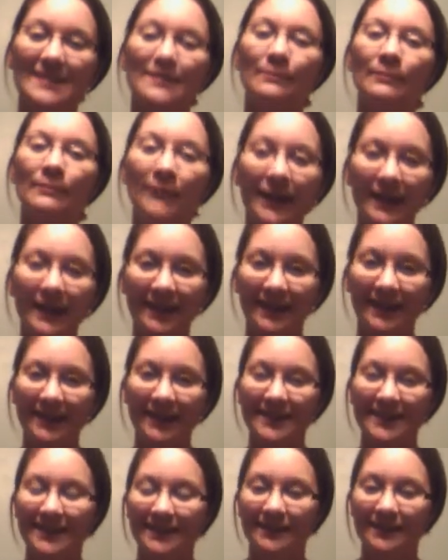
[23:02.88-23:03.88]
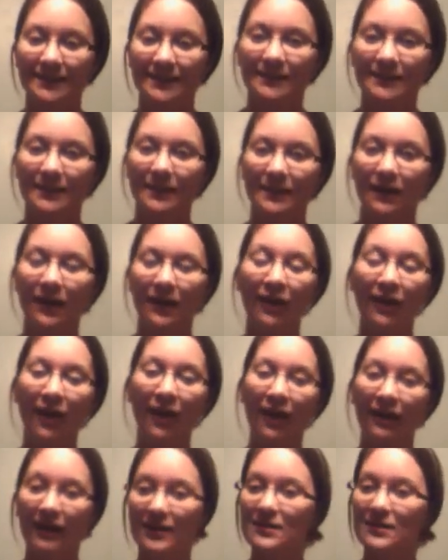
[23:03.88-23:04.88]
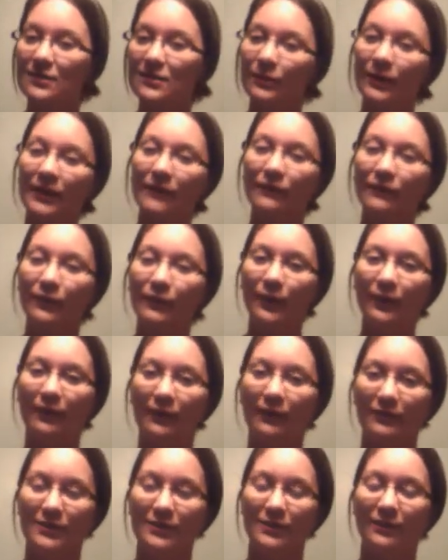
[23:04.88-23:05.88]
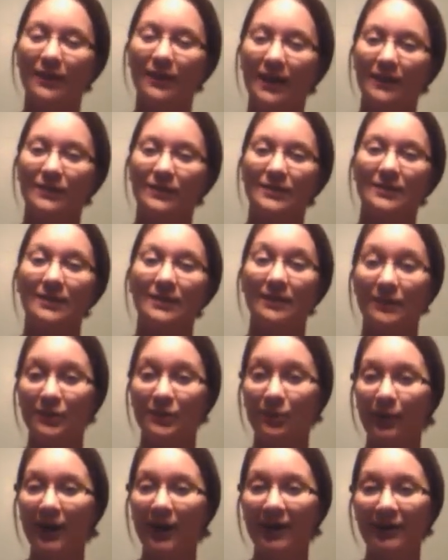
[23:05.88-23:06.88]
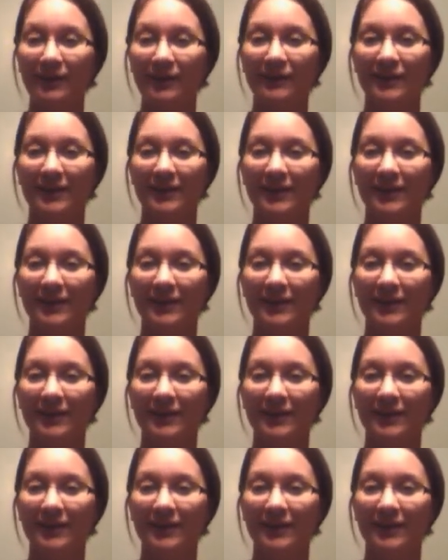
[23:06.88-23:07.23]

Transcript: month, on August 24th of 2012,